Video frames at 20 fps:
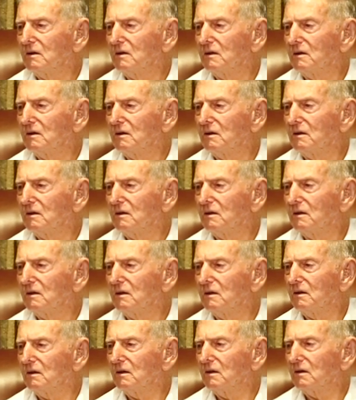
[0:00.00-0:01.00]

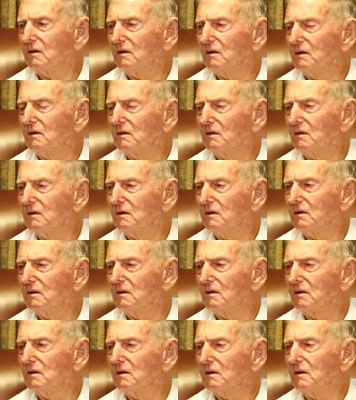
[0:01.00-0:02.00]

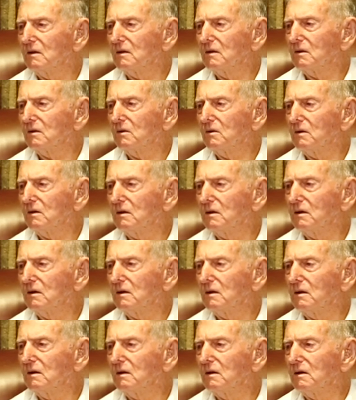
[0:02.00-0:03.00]

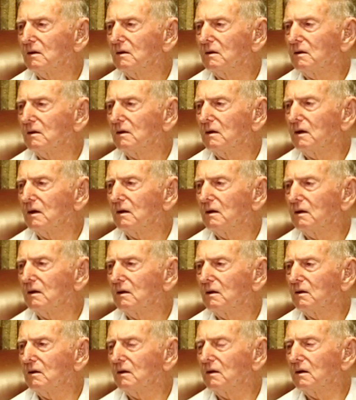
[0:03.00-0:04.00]

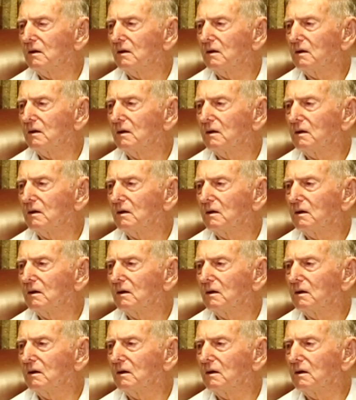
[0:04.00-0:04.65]
(not speaking)